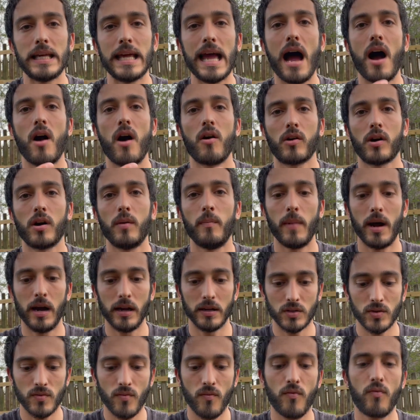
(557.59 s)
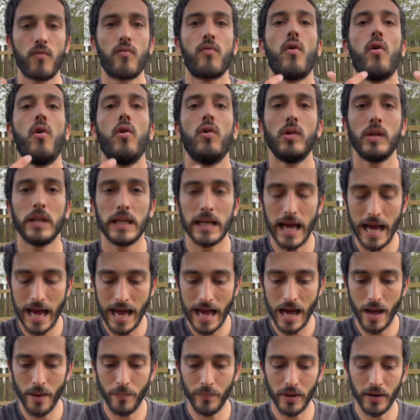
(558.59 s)
alchemize, fully
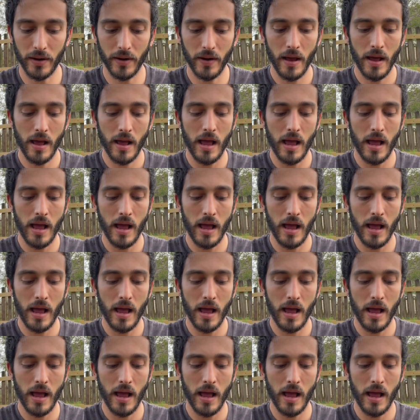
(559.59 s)
happen.